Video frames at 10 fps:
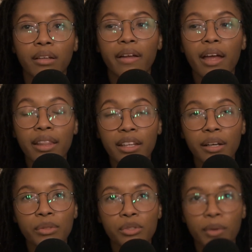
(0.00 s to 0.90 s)
And then I
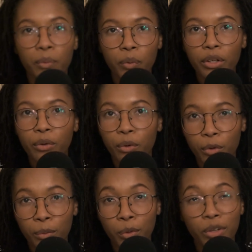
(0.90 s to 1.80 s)
would do my work or
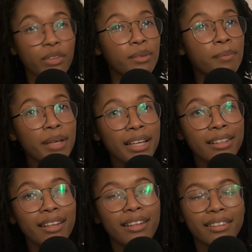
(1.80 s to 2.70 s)
homework on the
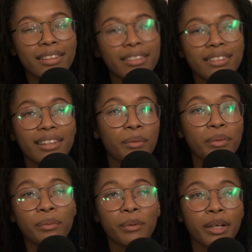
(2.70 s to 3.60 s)
bed, and then that
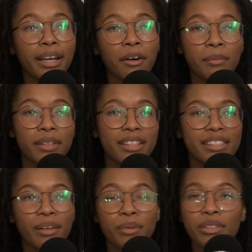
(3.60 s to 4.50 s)
wouldn't work out because
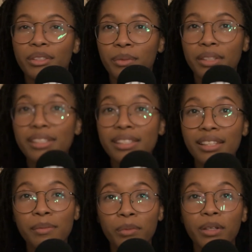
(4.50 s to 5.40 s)
I would just want to
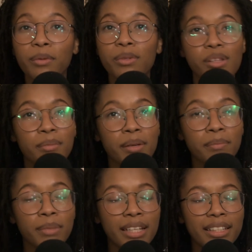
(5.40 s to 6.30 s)
sleep when I was on my
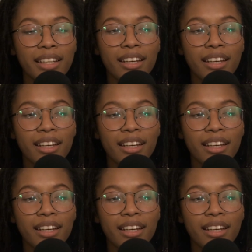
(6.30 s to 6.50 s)
bed.